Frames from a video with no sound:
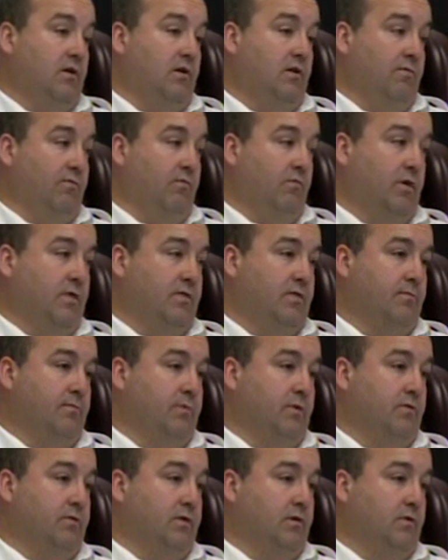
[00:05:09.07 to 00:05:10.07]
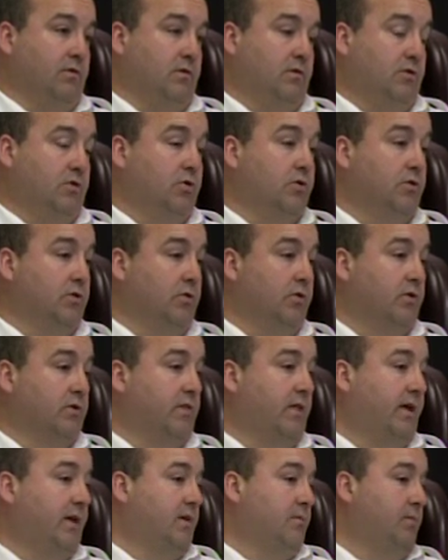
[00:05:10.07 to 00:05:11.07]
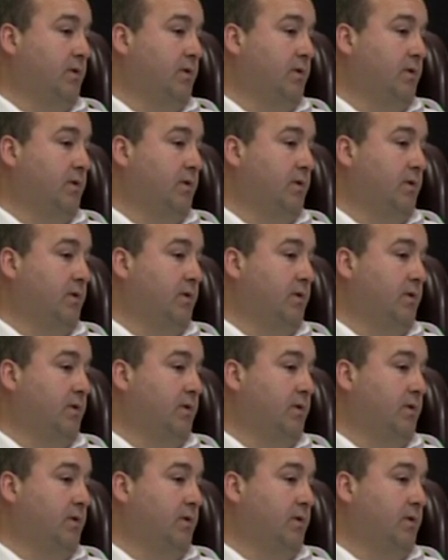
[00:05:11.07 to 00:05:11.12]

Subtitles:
what the building could look like